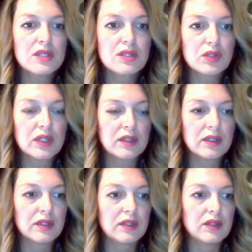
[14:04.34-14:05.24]
is
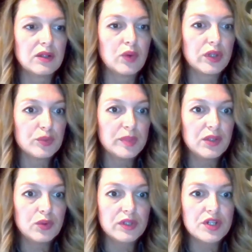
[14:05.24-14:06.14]
going to be
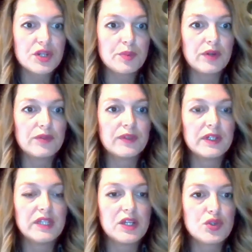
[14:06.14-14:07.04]
the ownership of
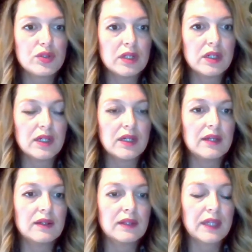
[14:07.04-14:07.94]
the
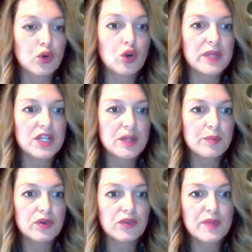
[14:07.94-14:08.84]
Economic
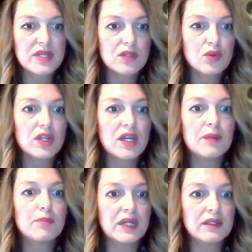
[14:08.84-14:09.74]
Chamber of Macedonia,
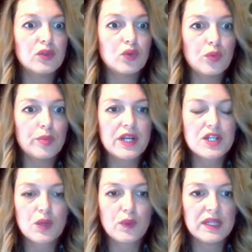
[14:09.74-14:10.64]
but in
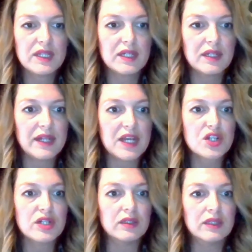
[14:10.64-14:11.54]
cooperation with the
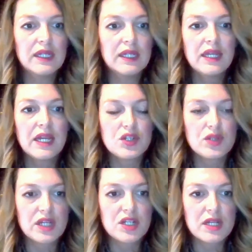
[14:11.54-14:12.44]
national
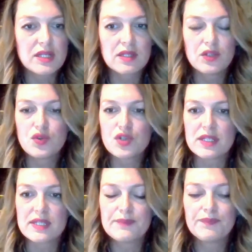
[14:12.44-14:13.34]
education
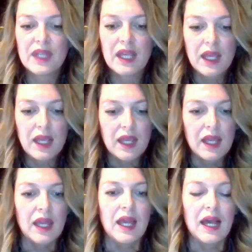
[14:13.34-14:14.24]
institutions.
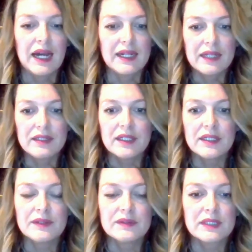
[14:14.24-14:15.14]

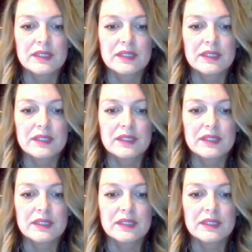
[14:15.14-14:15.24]
Another